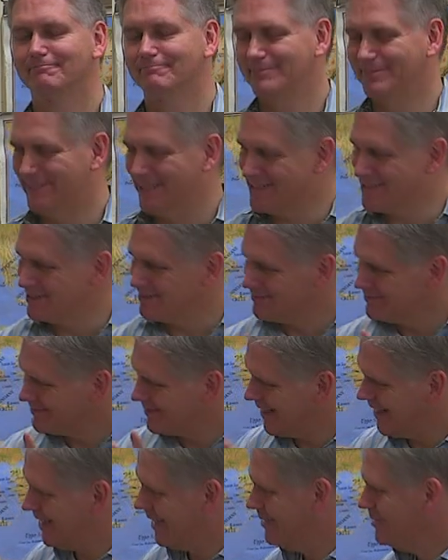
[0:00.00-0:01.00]
It doesn't,
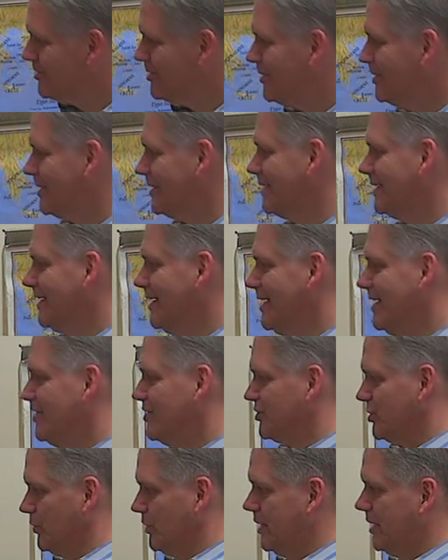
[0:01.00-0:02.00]
I'll show you.
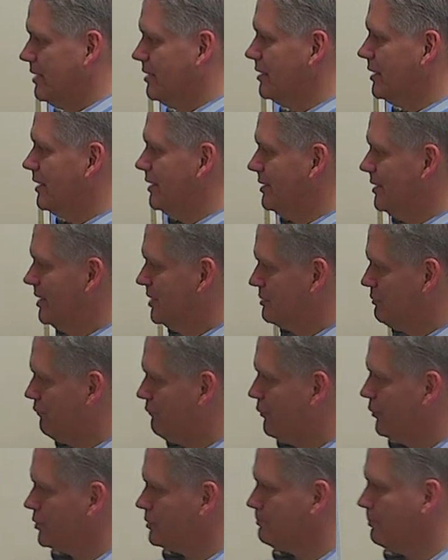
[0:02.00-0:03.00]
So here is the
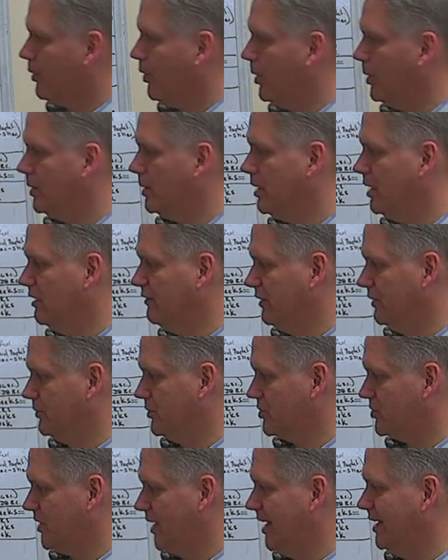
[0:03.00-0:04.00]
first part of
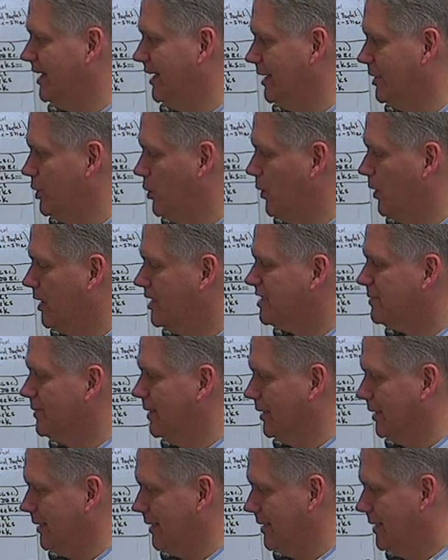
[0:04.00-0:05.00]
understanding and knowing
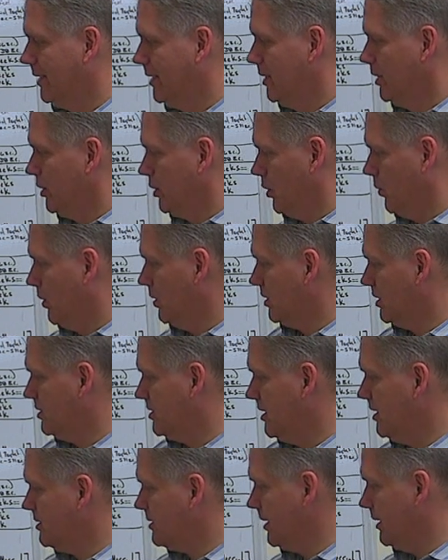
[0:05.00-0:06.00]
intimately, knowing the
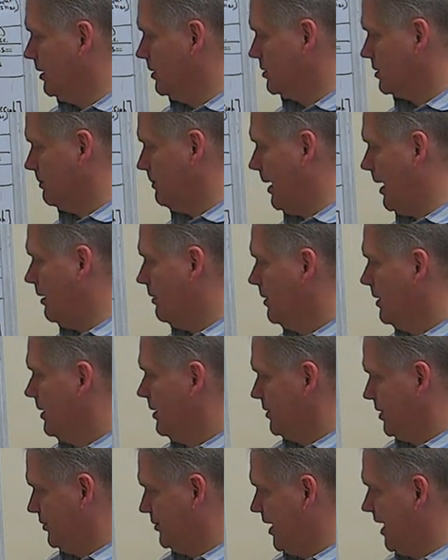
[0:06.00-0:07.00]
details about
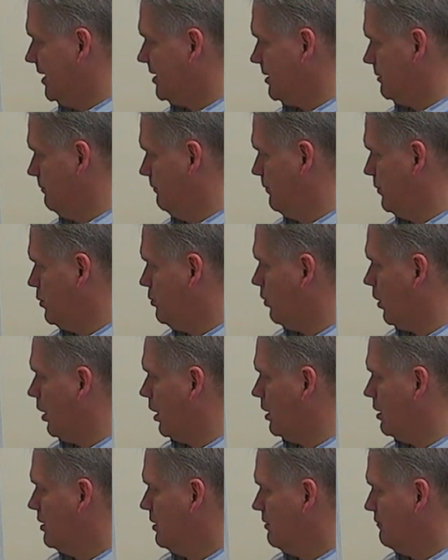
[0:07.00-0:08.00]
the dates in view
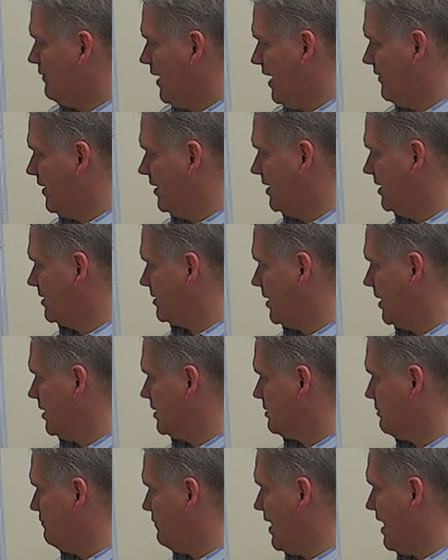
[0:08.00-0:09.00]
are 586
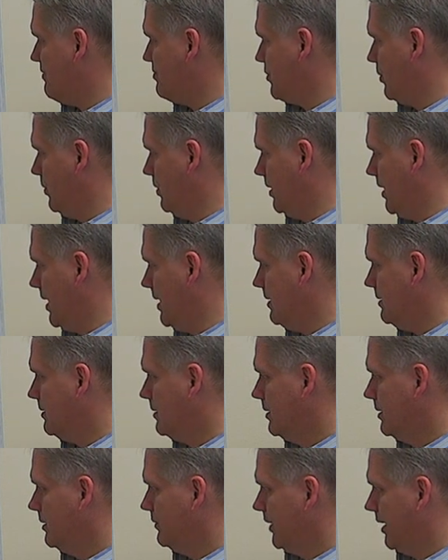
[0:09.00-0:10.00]
to 538.
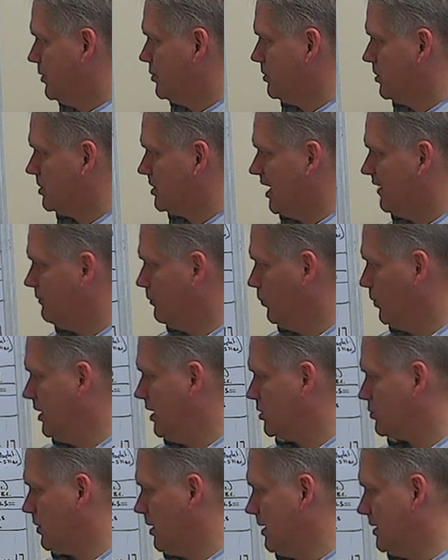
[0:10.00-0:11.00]
That's your 7
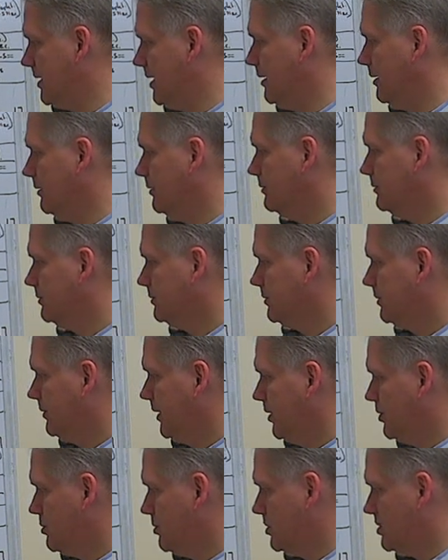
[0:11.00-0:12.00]
weeks right there.
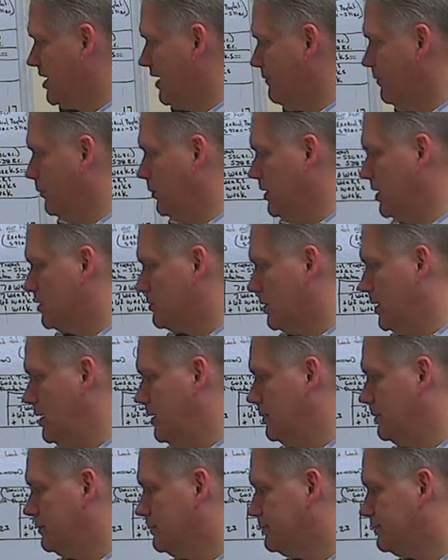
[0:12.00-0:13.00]
That's your 7 weeks right here.